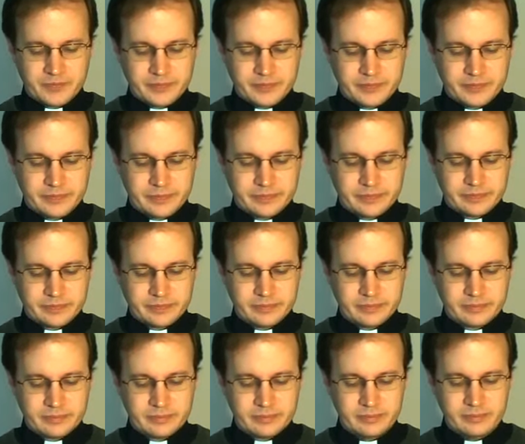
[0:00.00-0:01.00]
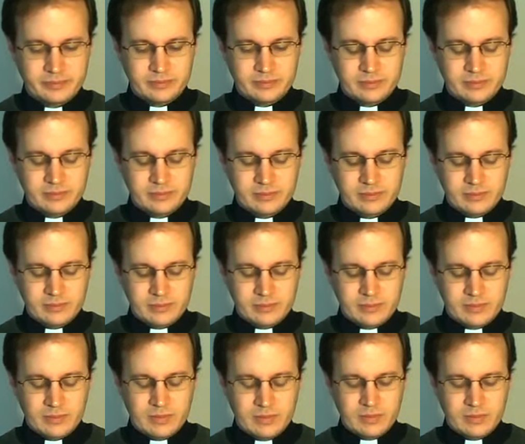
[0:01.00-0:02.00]

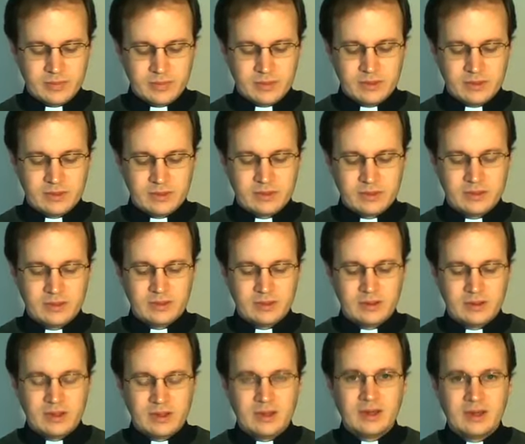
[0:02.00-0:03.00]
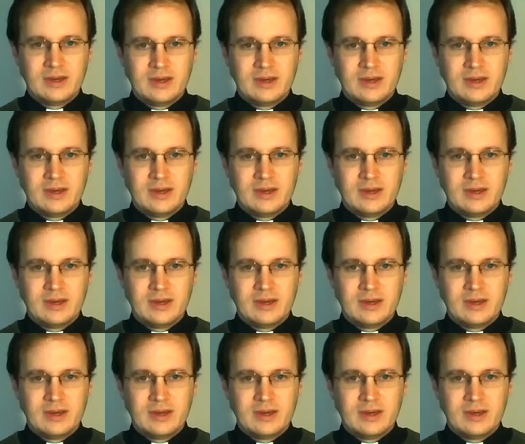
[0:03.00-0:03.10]
Nothing is said.